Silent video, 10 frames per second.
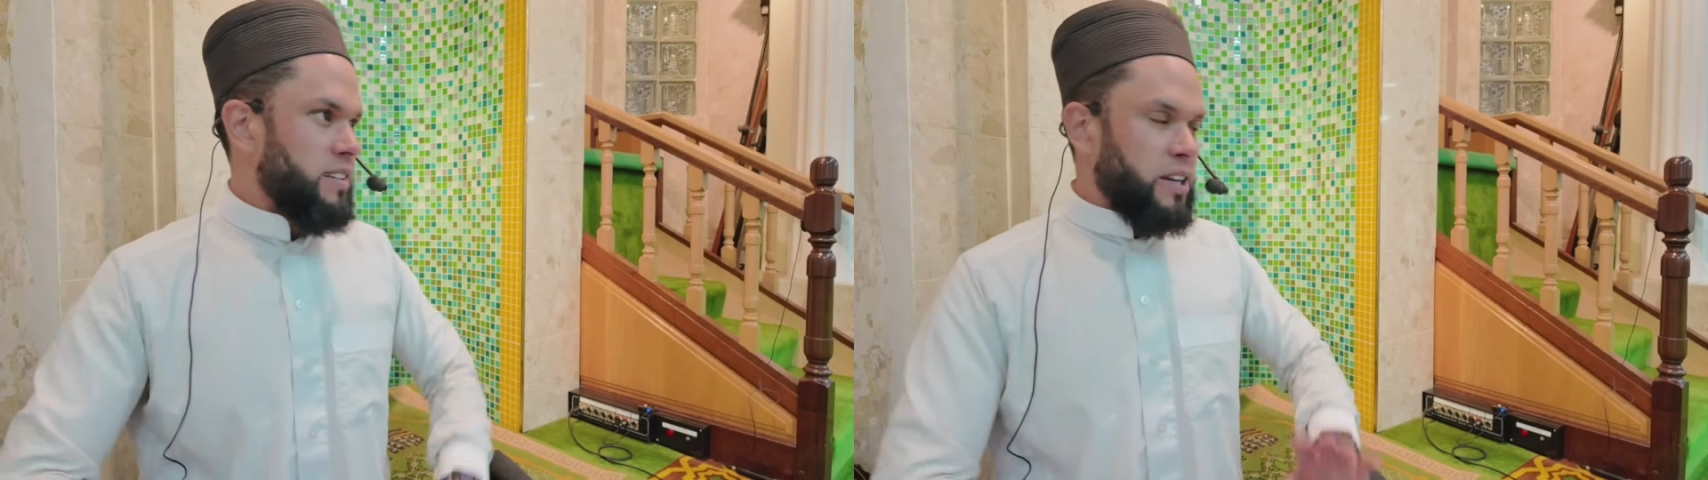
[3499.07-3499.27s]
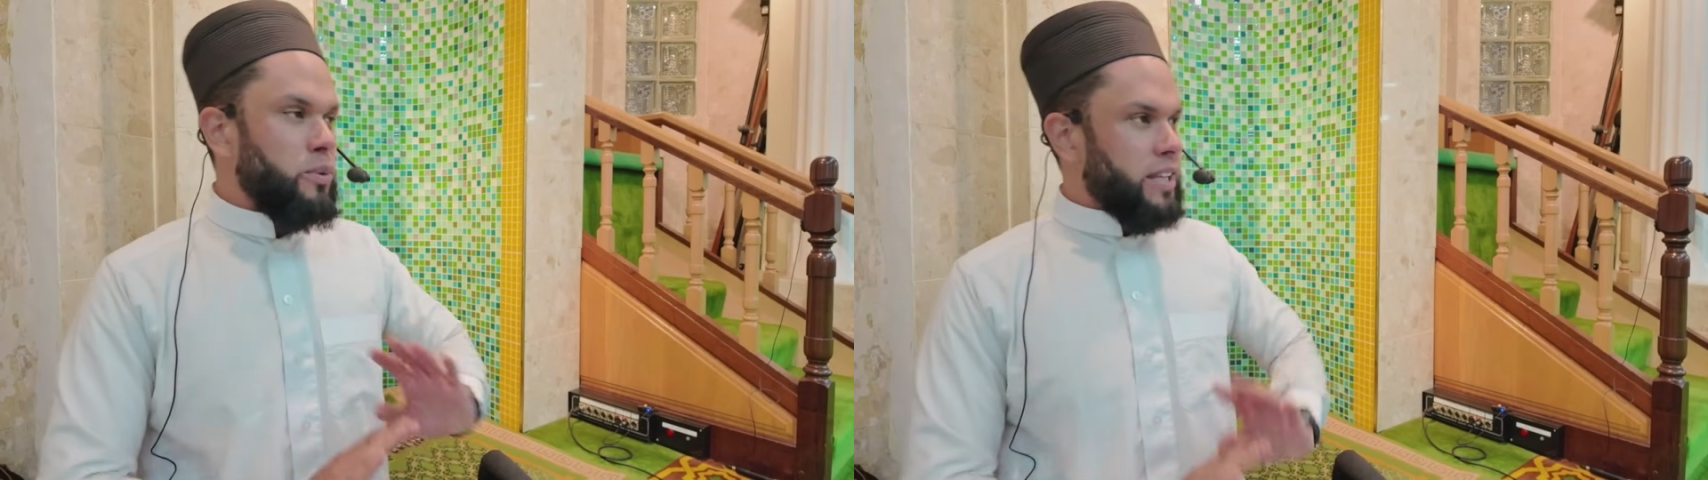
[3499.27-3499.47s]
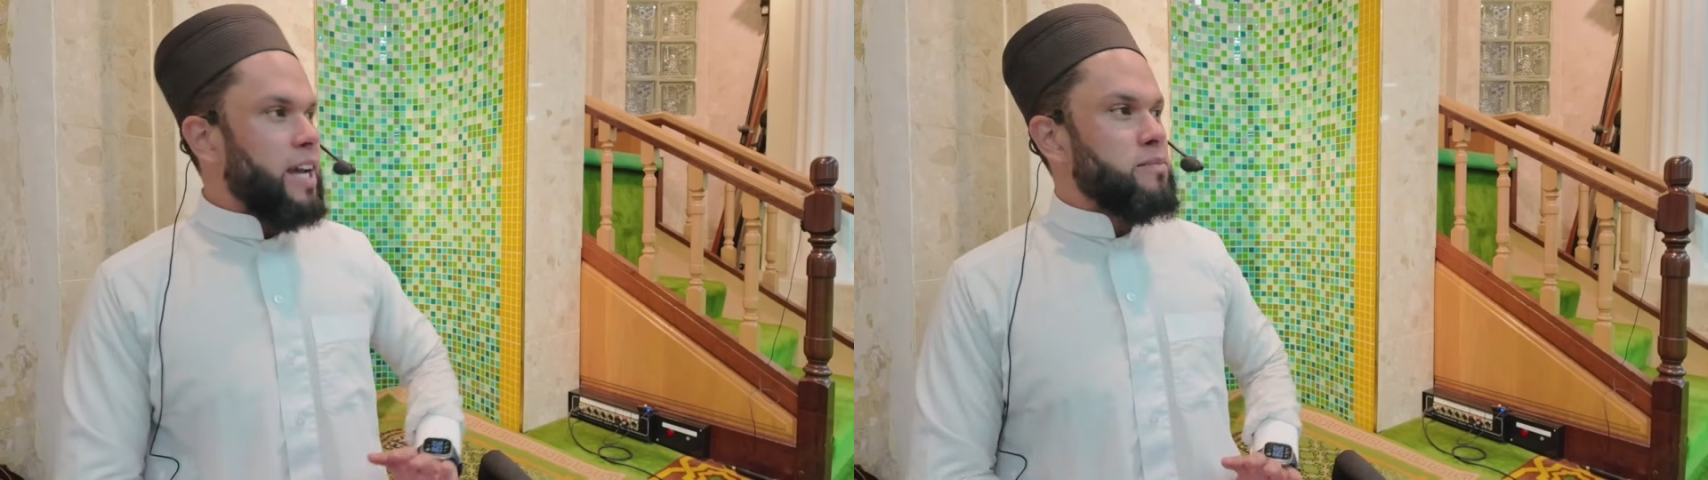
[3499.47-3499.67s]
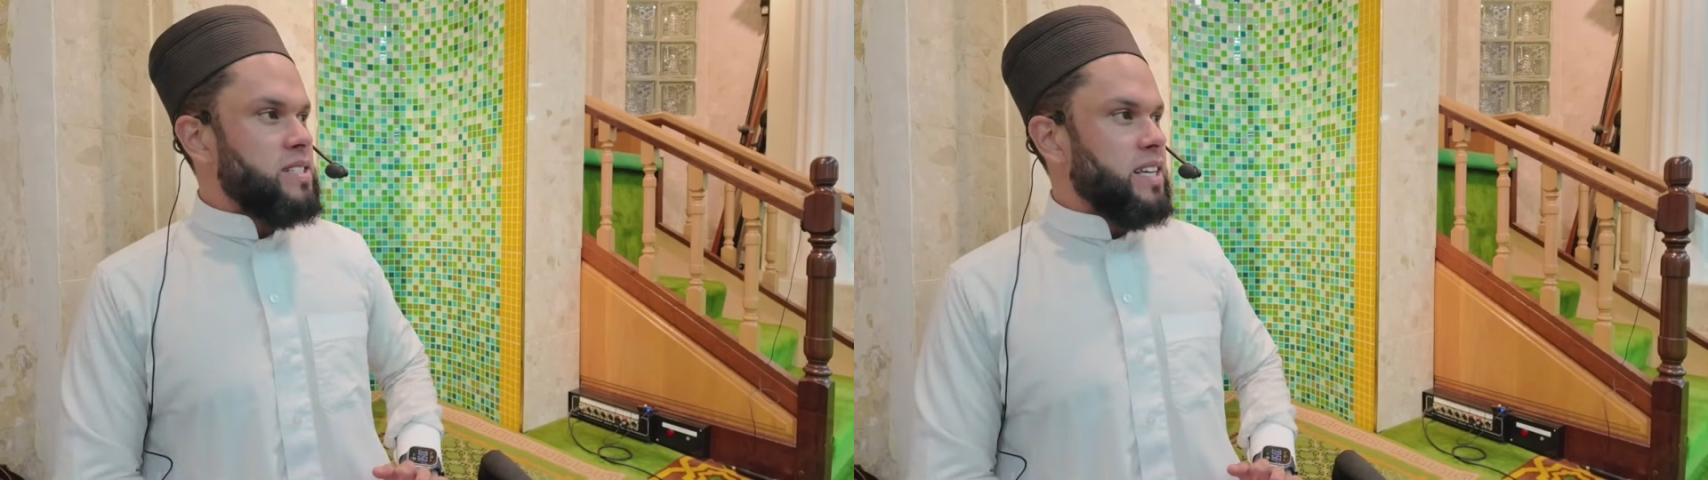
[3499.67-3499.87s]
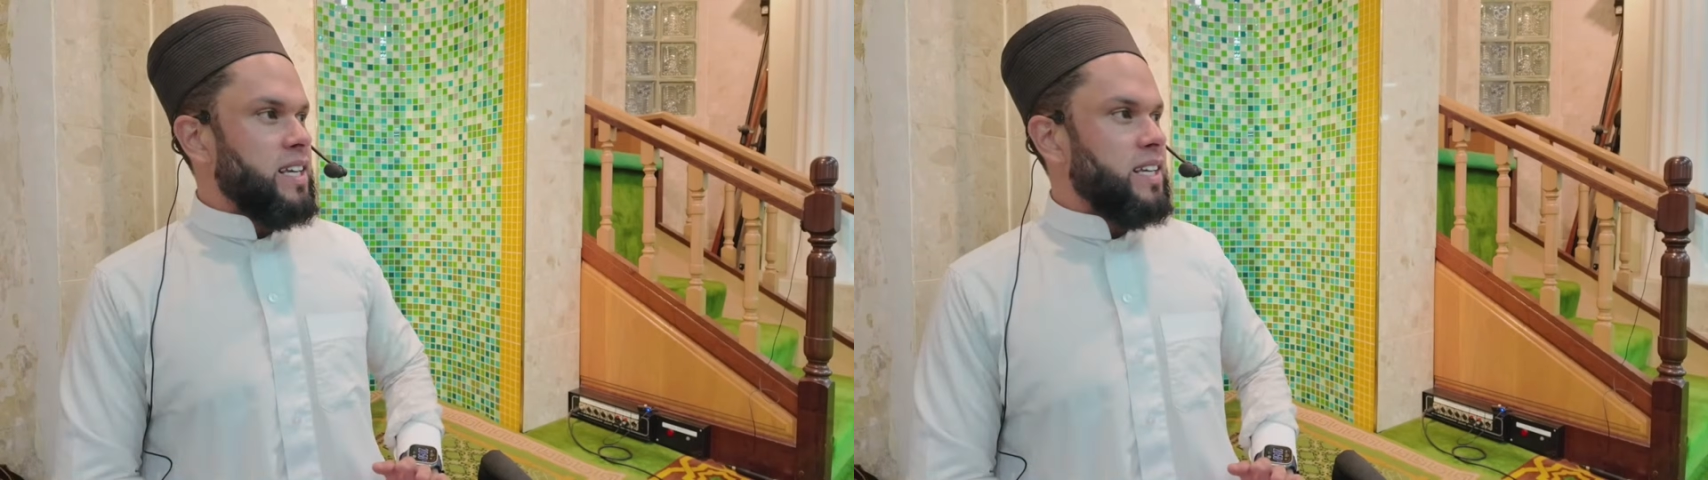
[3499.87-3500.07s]
than what
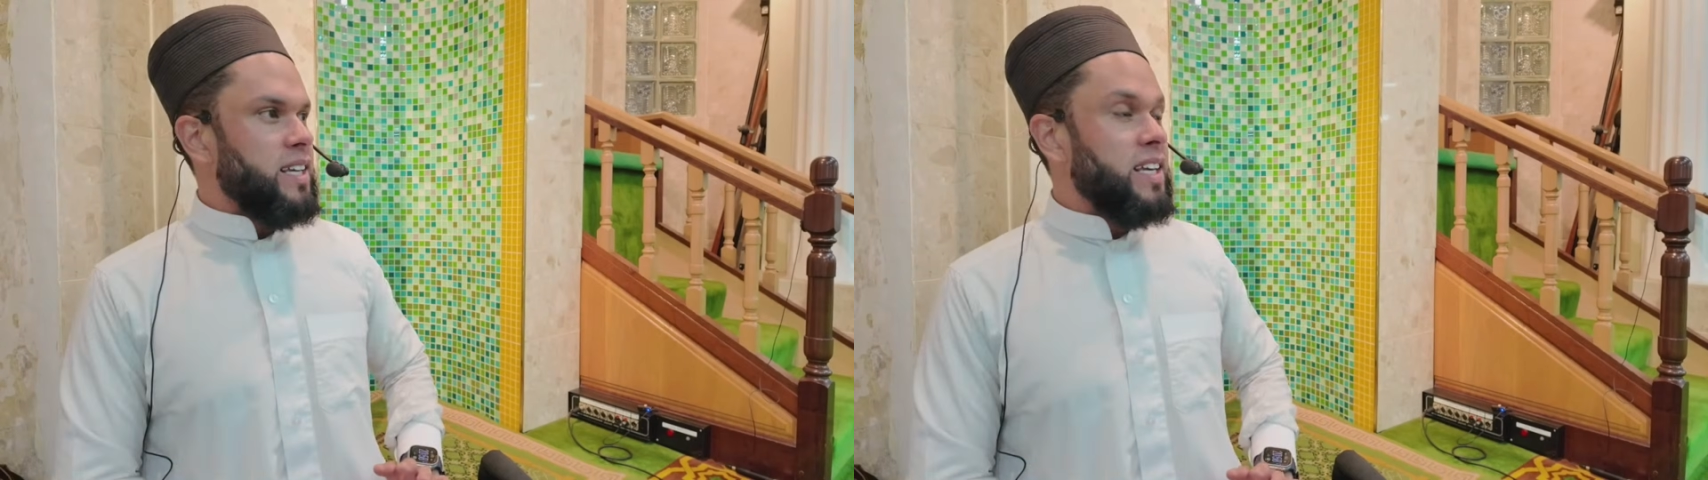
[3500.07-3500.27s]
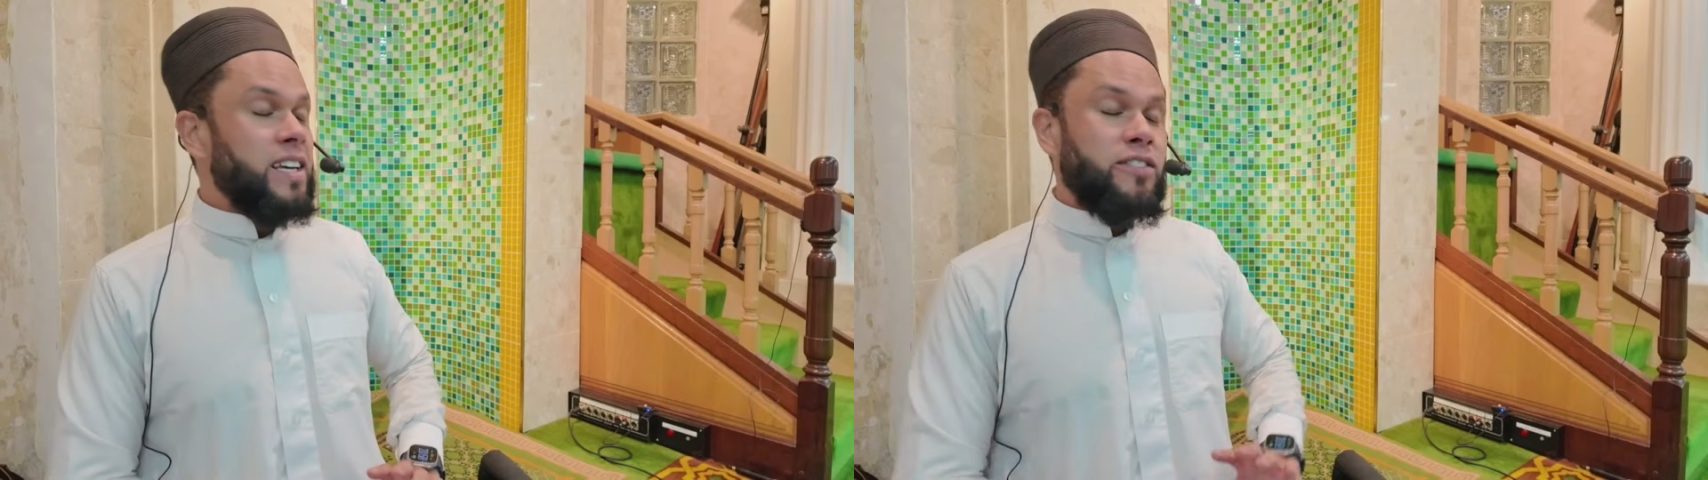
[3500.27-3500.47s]
I'm saying.